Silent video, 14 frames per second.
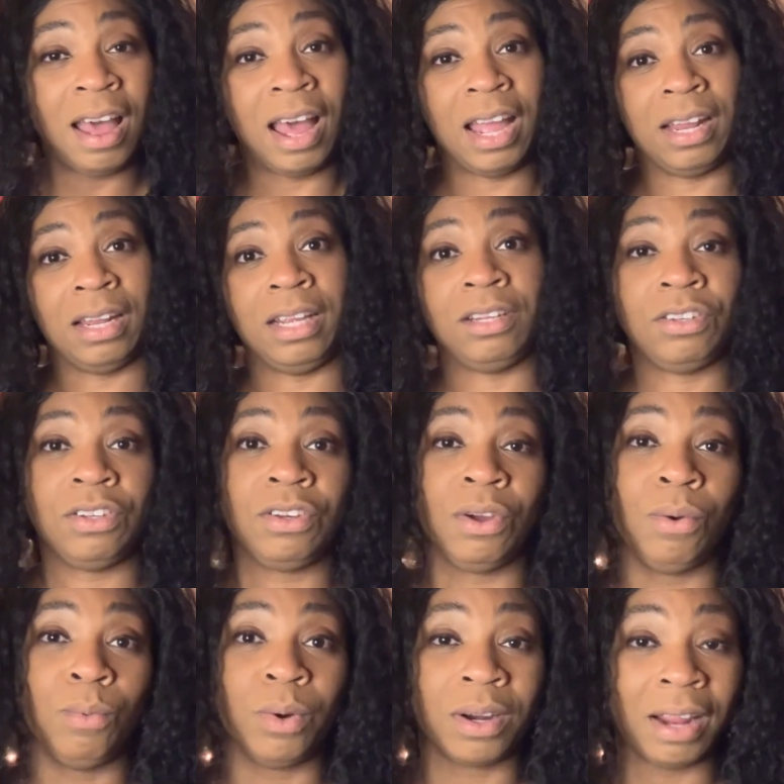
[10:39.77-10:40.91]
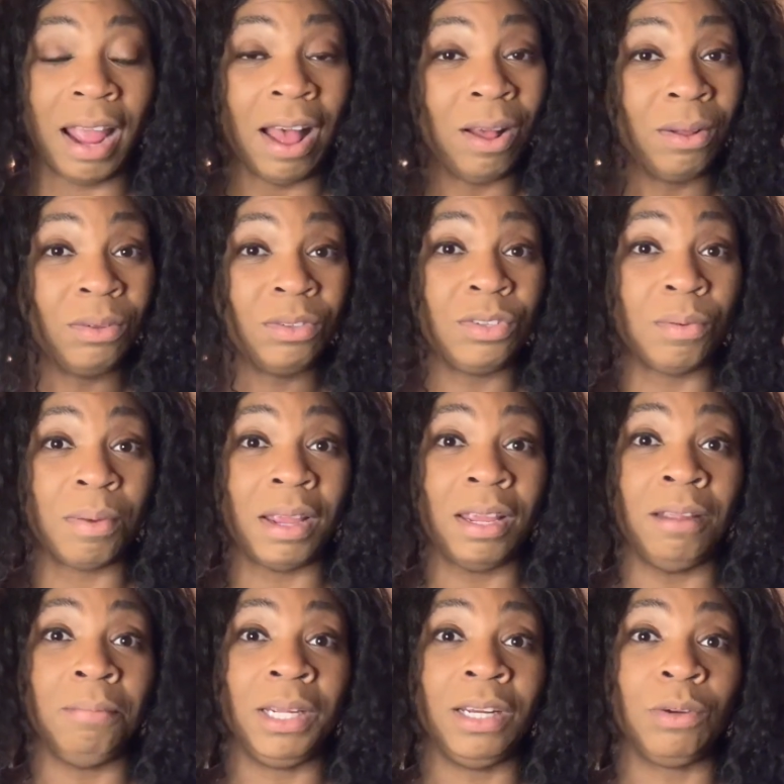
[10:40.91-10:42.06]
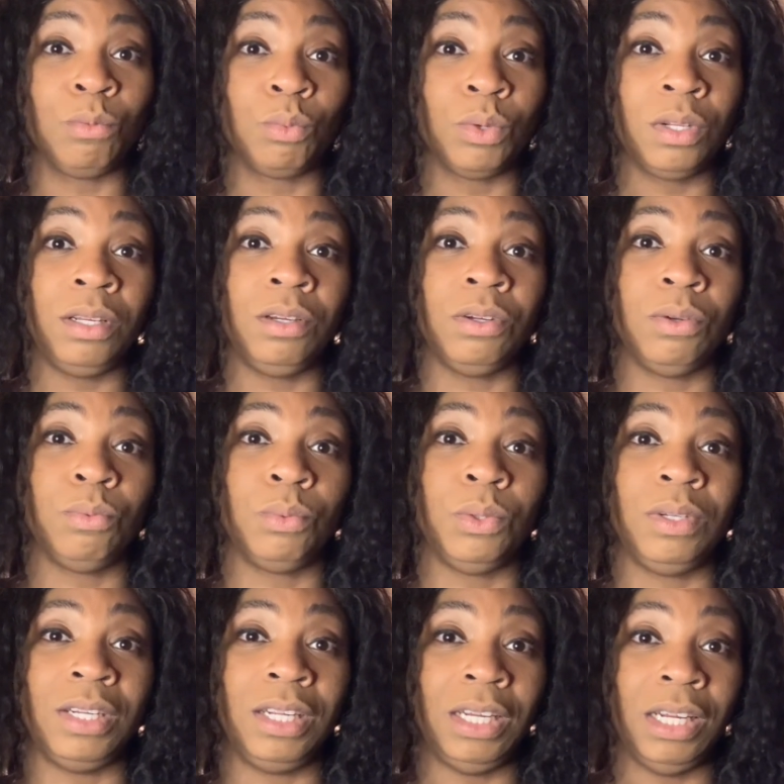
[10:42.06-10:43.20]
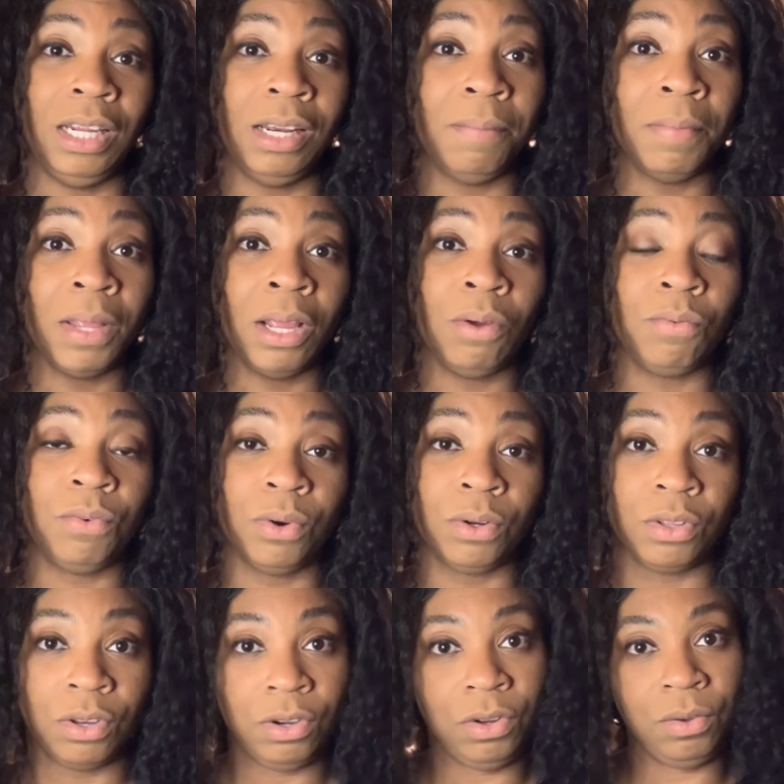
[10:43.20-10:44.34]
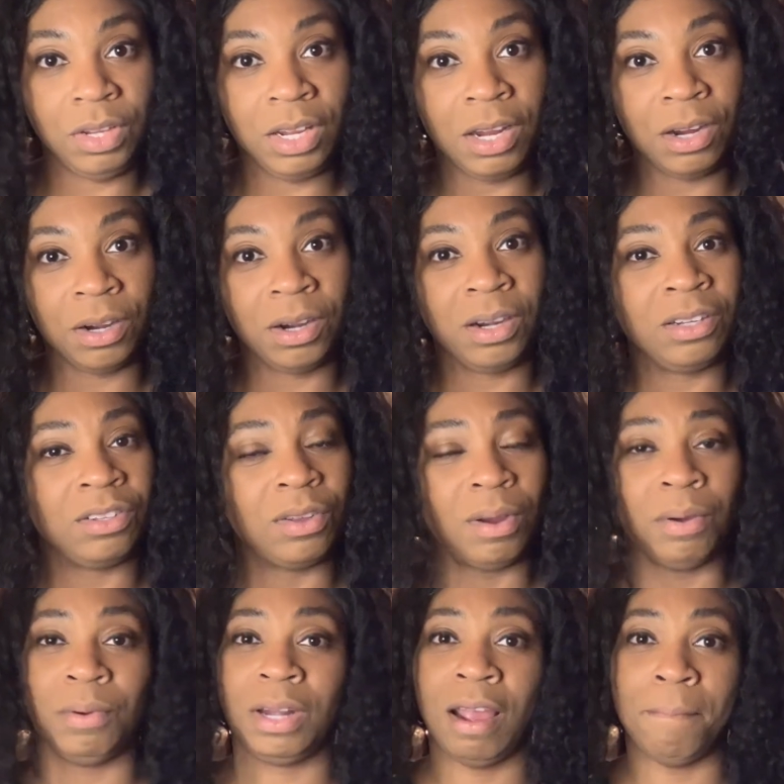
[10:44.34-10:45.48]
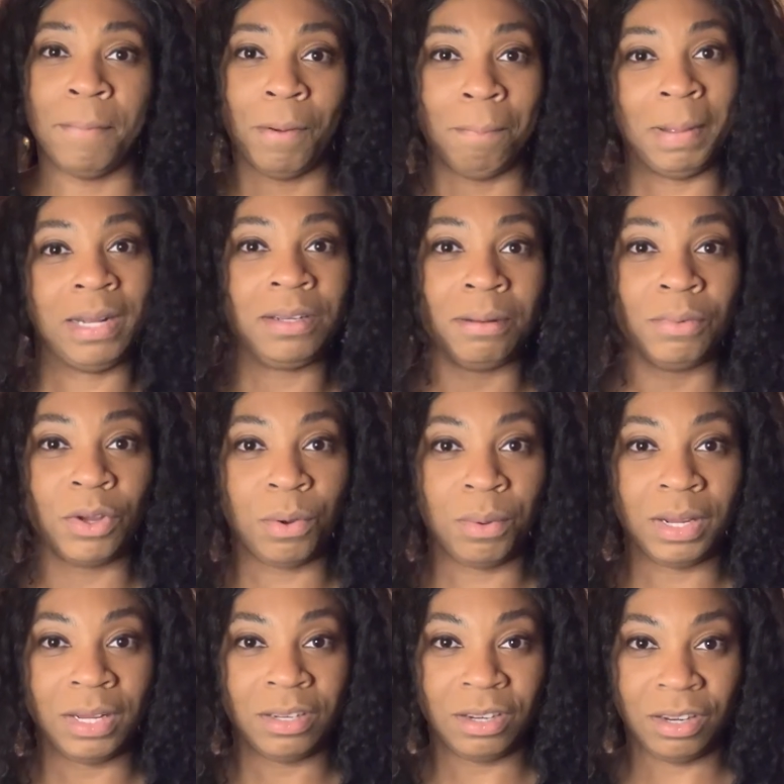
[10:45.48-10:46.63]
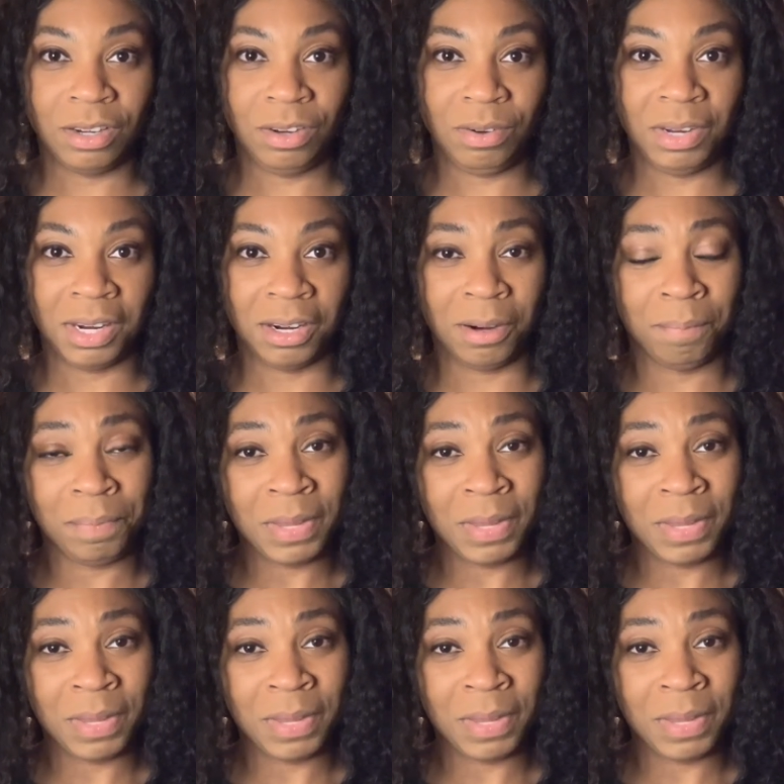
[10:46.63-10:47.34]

I like to go work out so I can be in a really good routine for the new year, and so I already have momentum going into the new year.